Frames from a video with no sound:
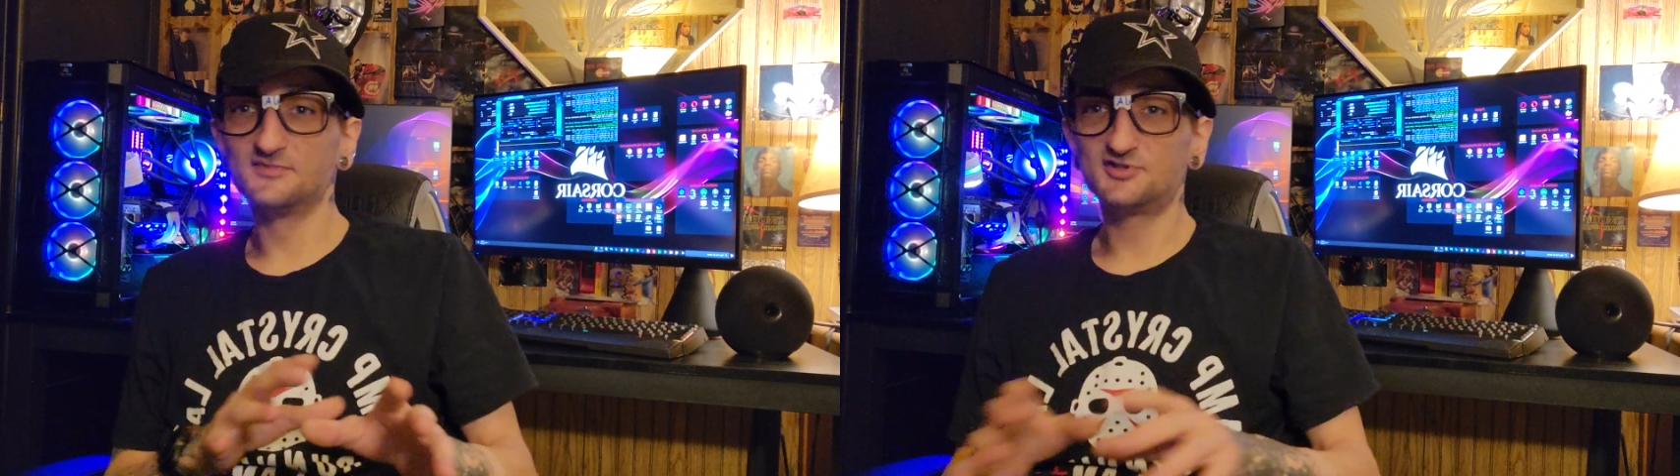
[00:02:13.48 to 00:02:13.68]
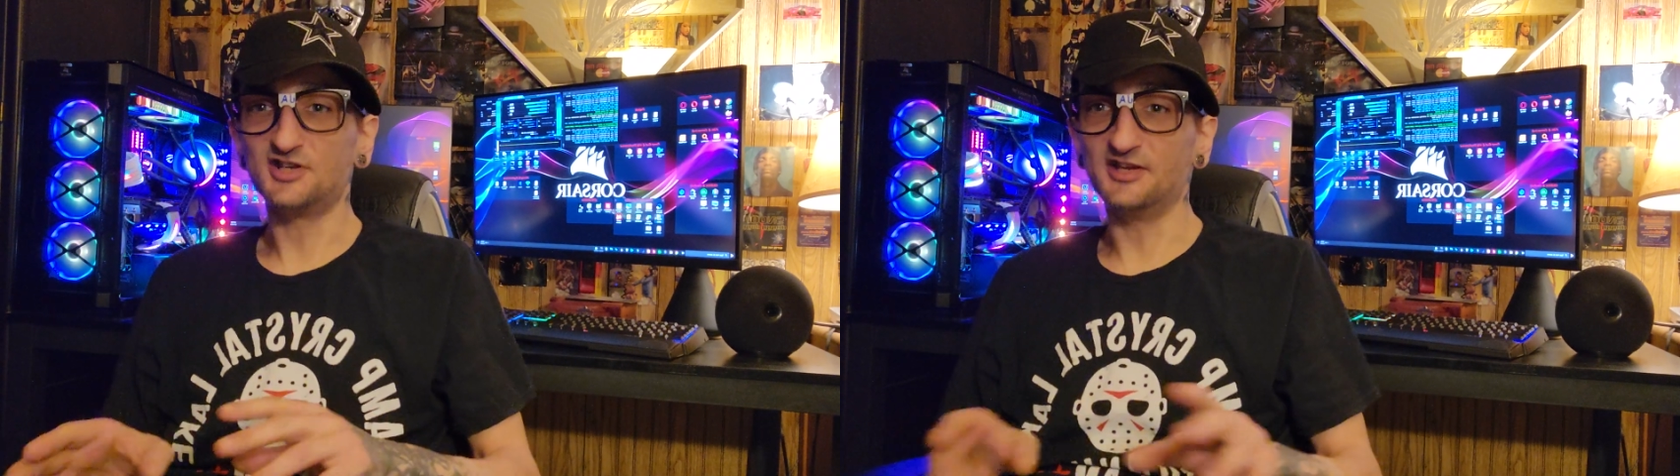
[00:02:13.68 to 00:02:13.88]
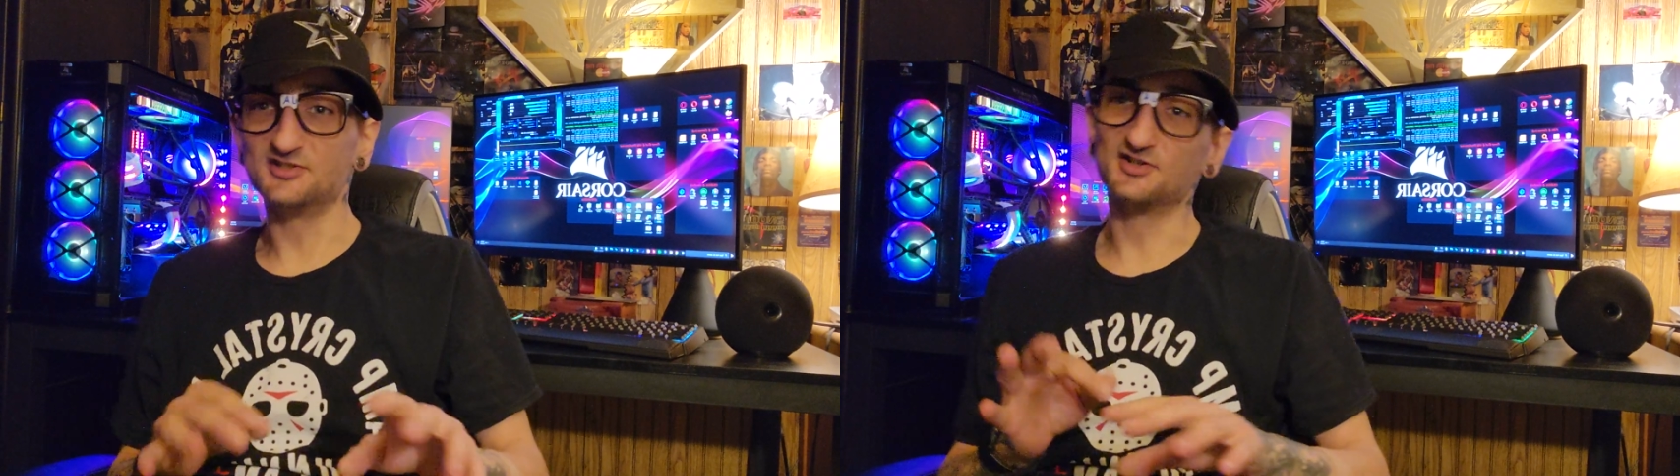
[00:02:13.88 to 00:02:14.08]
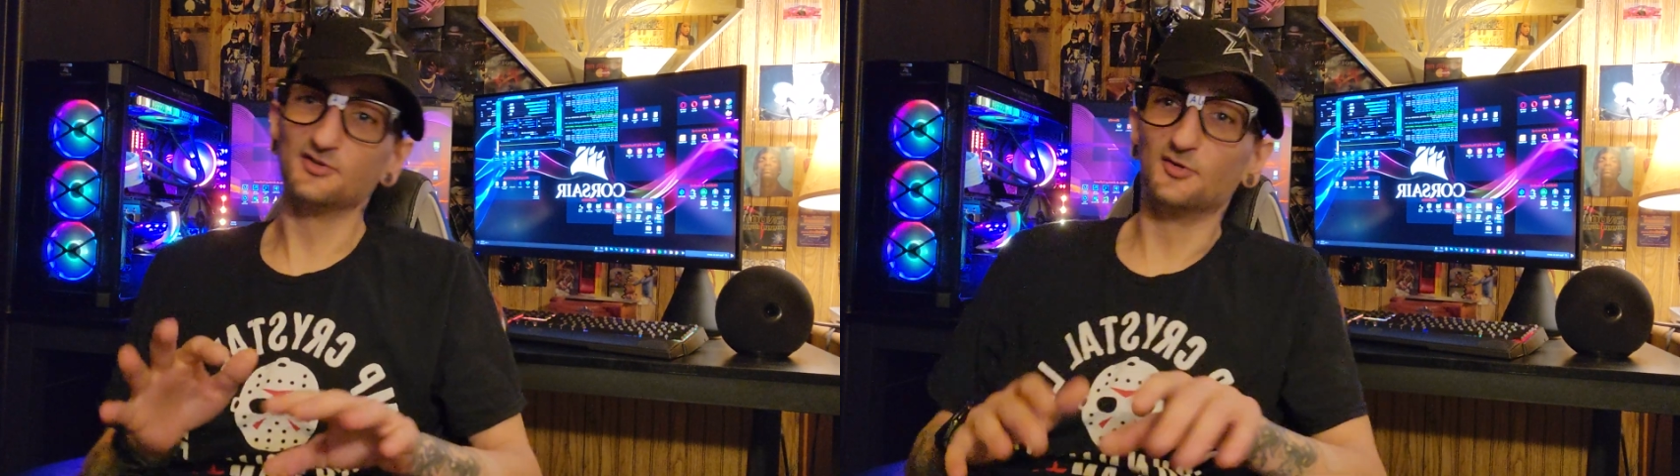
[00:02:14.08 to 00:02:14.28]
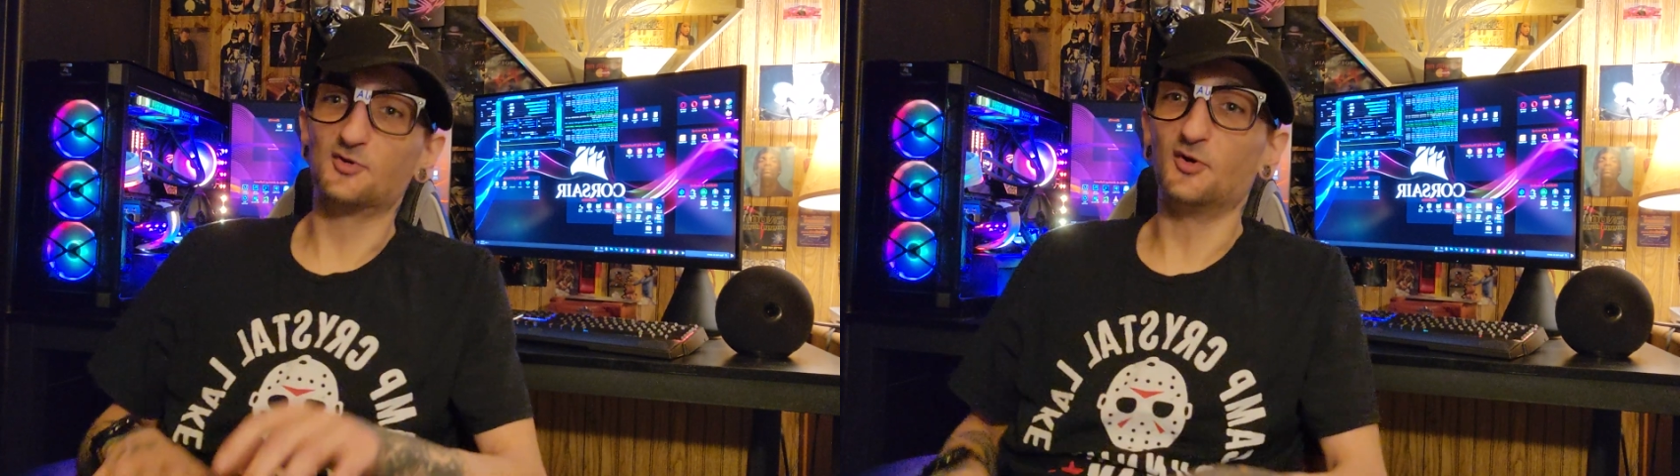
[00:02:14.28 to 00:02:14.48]
changed the
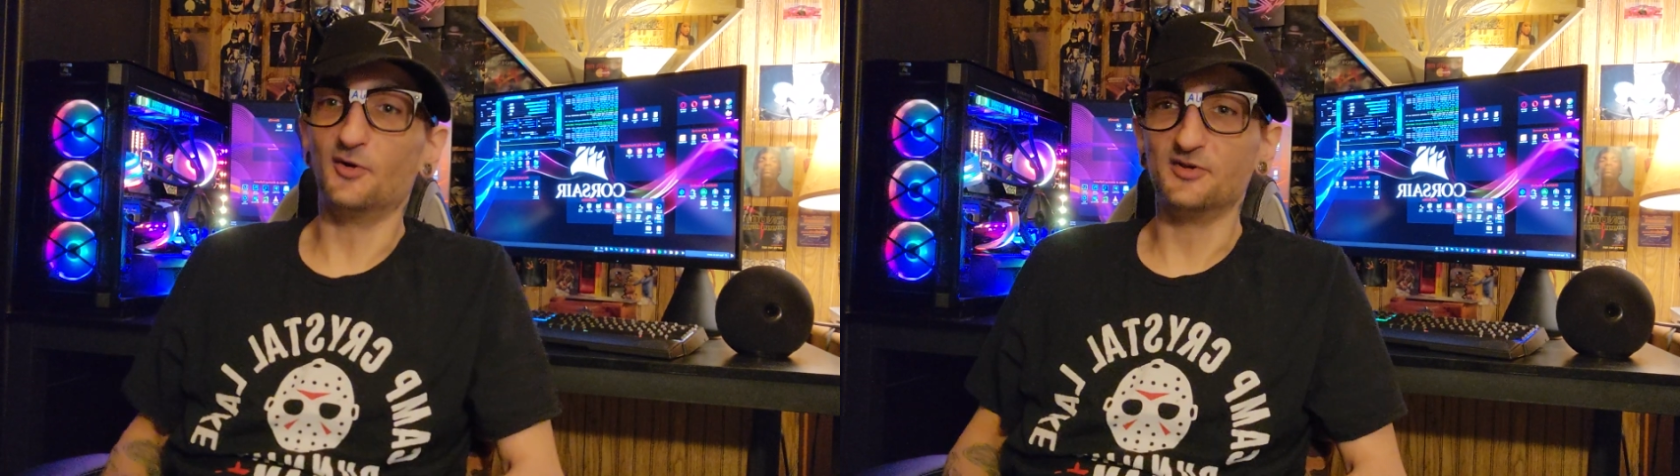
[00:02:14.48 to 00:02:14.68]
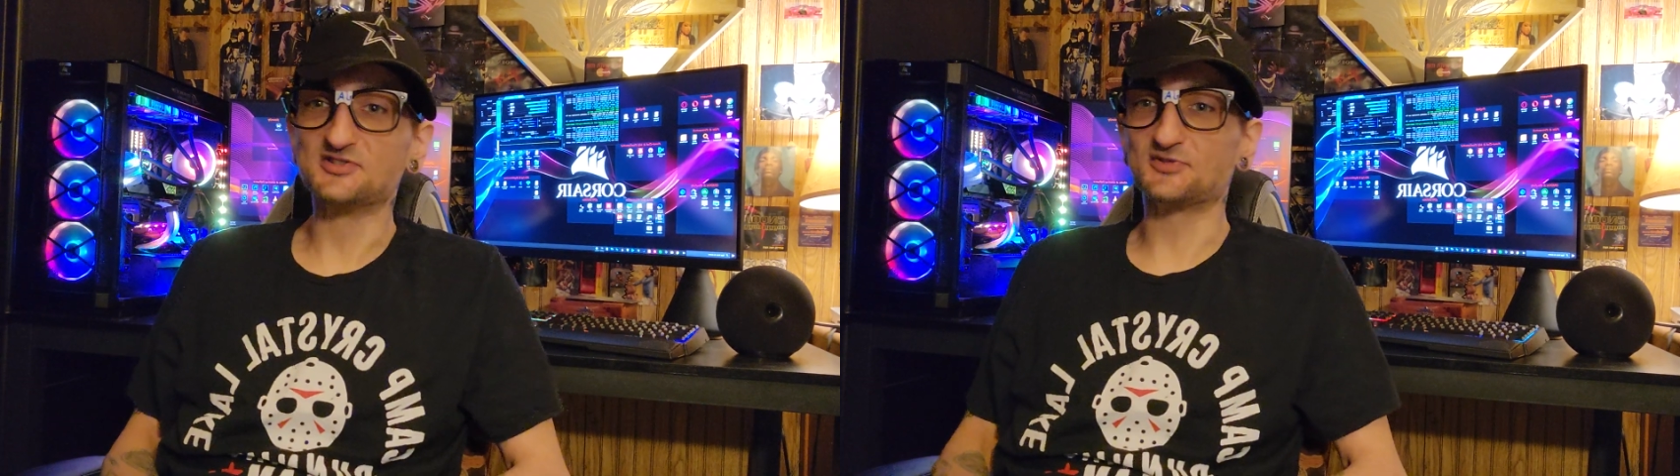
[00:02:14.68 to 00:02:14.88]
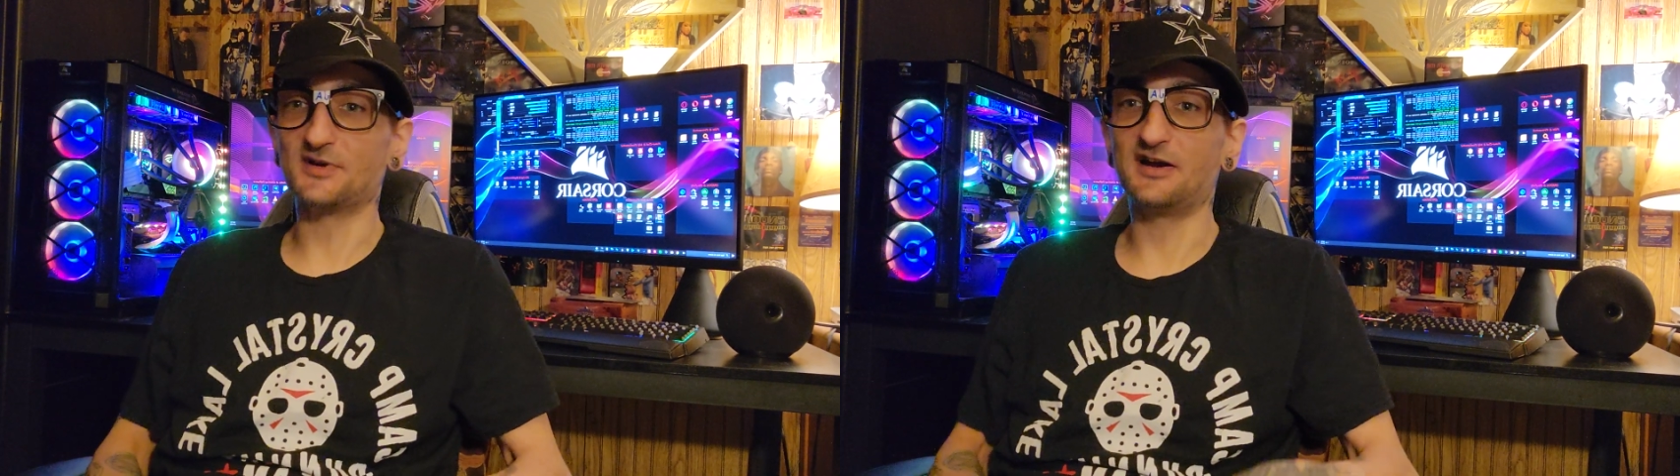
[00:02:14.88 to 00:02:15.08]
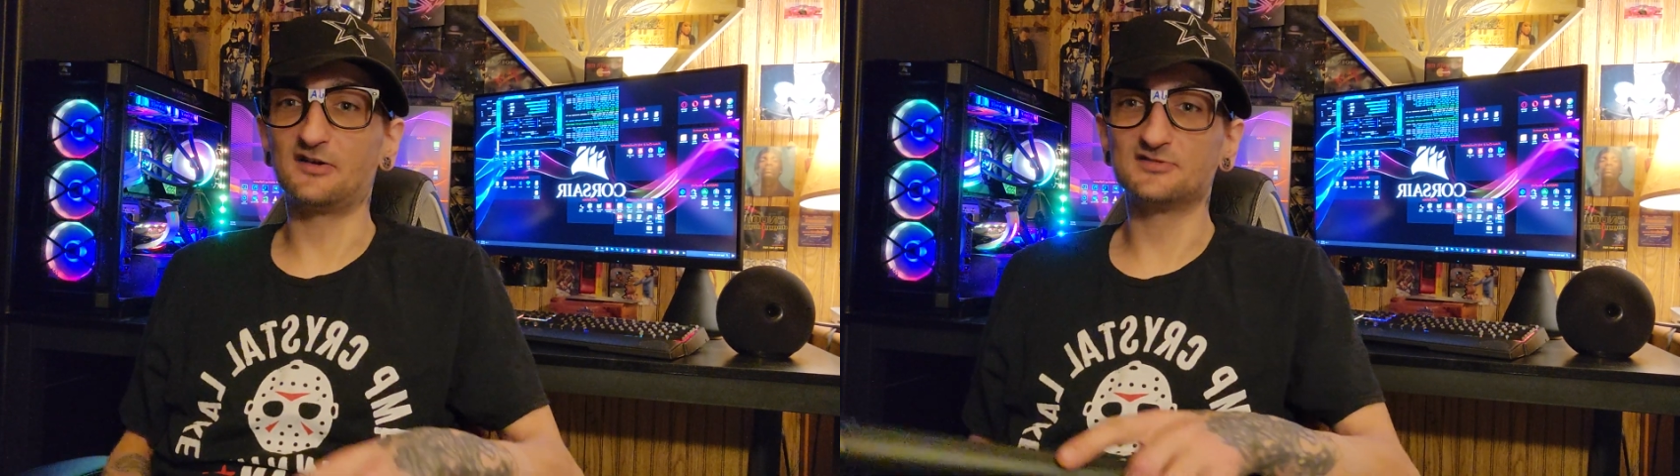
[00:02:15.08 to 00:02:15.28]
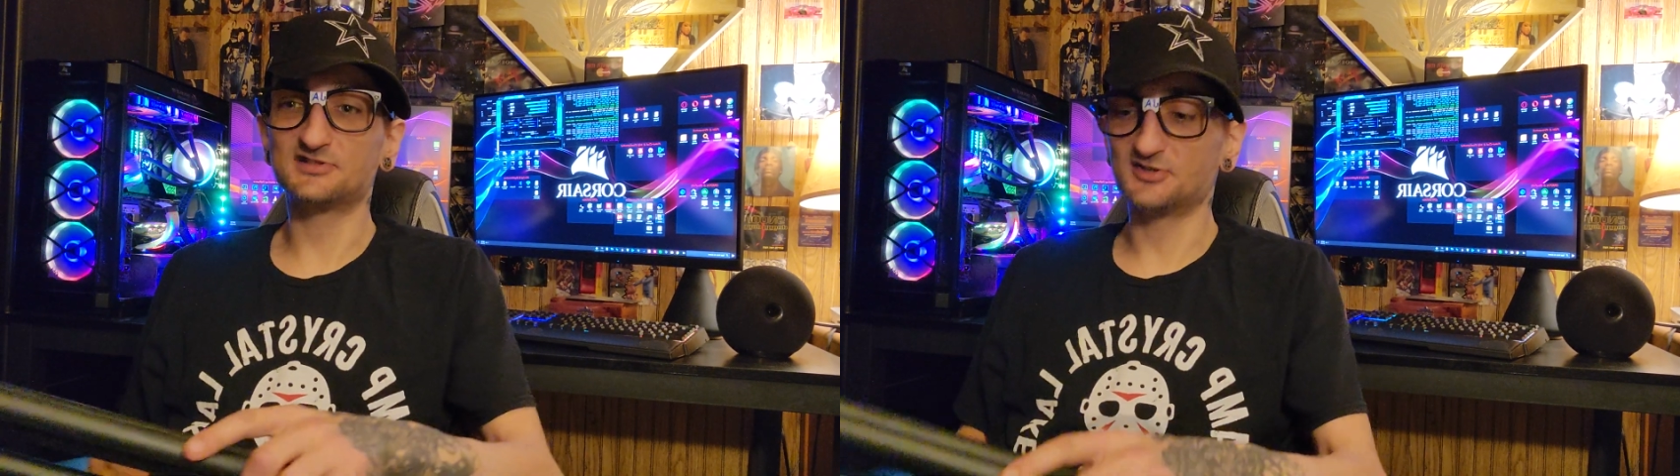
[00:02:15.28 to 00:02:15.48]
little coins around,